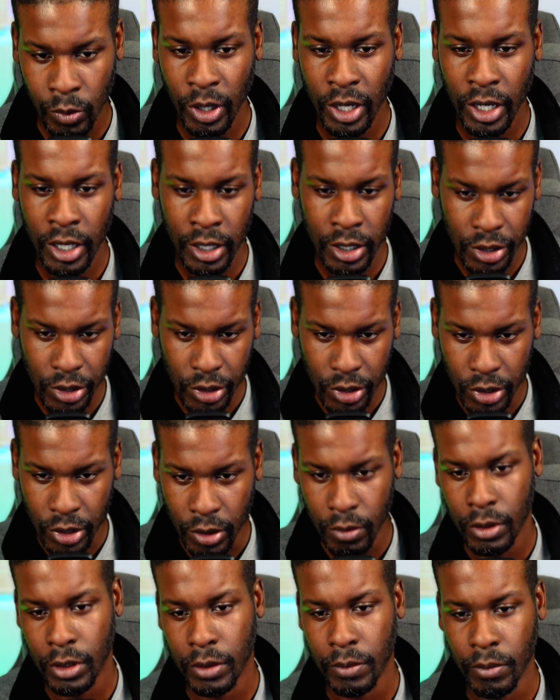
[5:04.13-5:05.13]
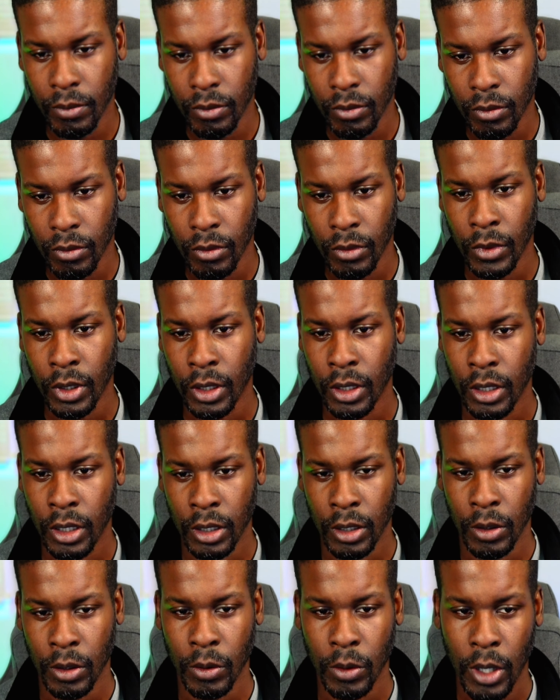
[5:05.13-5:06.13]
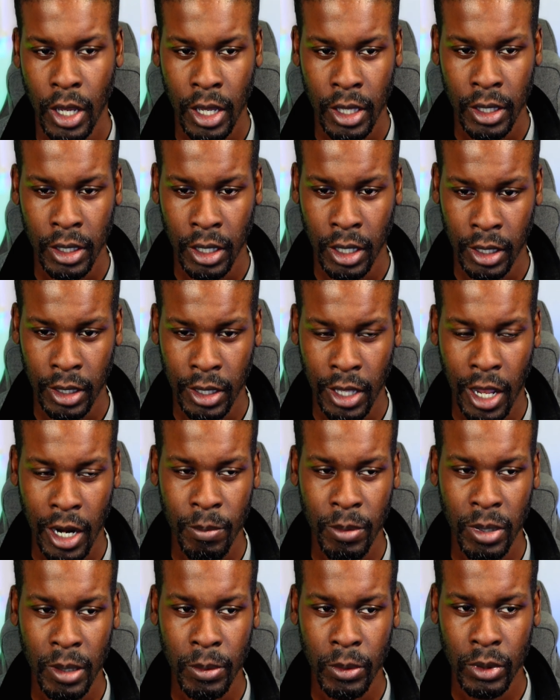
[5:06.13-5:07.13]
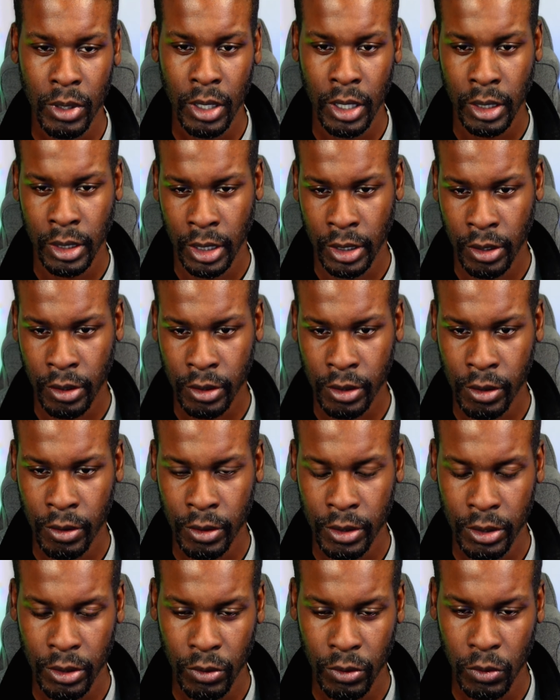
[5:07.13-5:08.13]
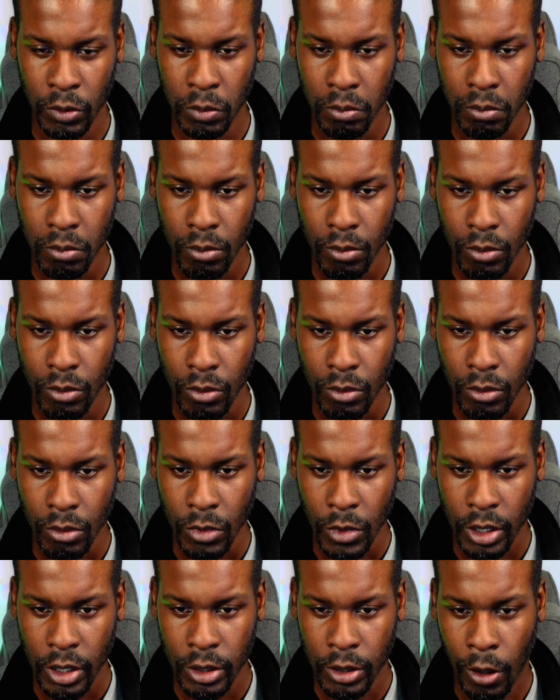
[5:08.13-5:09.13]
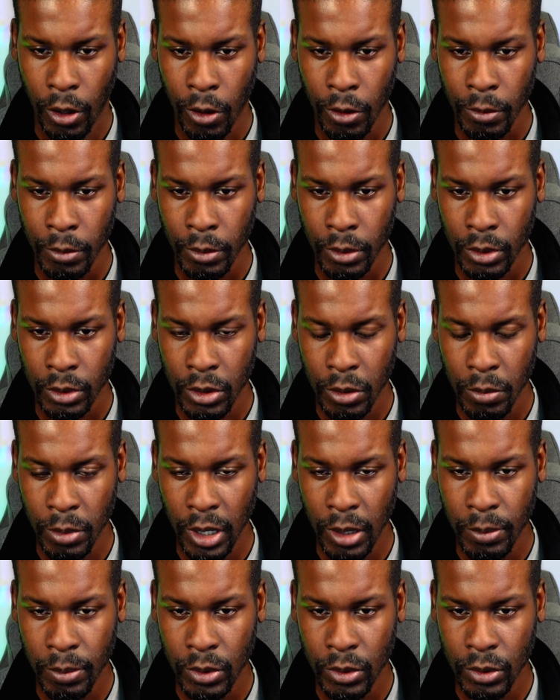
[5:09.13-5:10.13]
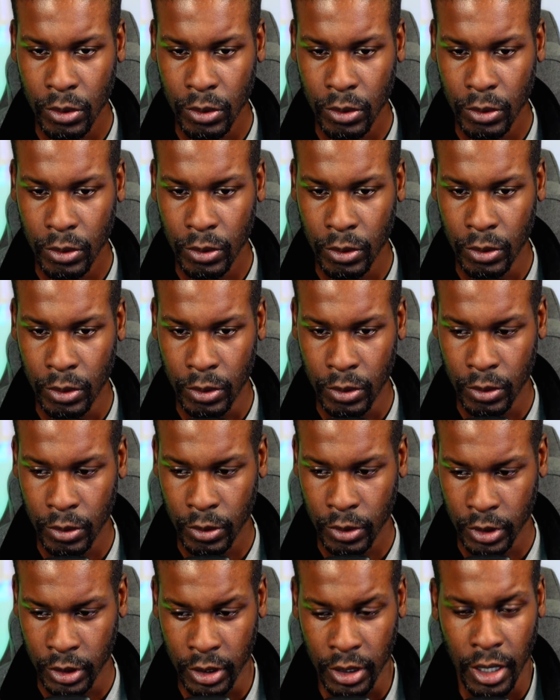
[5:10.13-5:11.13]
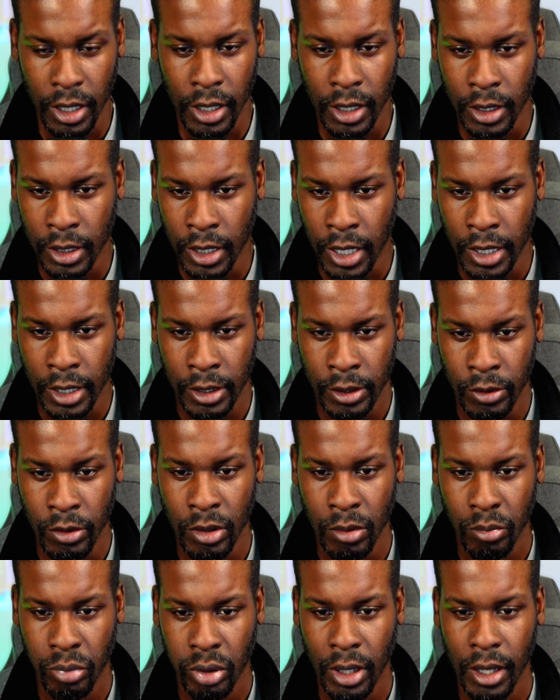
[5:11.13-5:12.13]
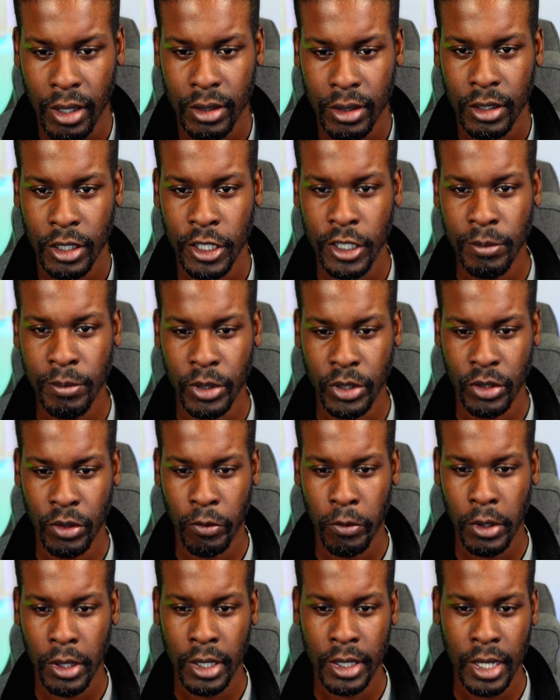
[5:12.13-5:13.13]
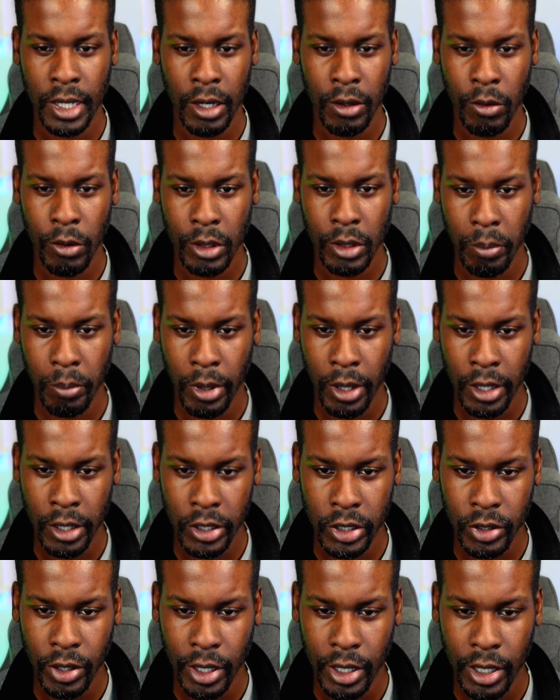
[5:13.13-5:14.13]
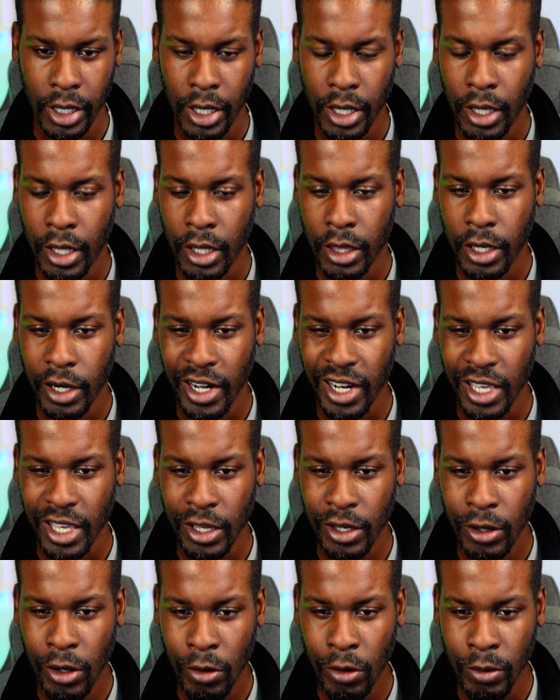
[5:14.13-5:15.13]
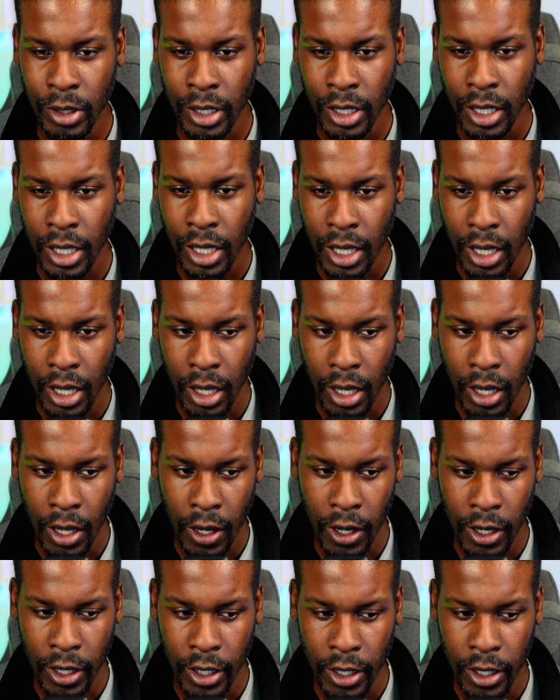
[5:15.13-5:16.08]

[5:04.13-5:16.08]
to do it. A lot of people think that they're going to talk to people. Yeah, like you can plant seeds, but you're really not going to penetrate their egoic, like